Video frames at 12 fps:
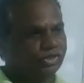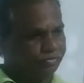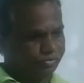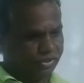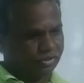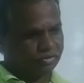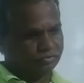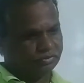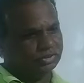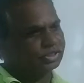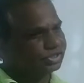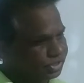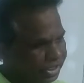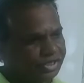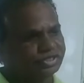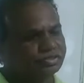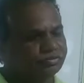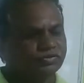different the
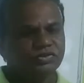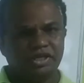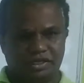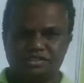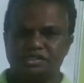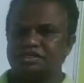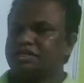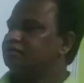states, etc.